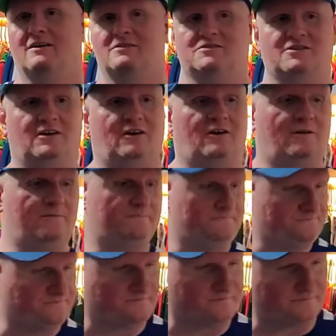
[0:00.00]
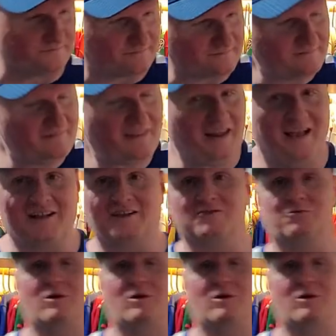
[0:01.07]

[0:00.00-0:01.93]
So I just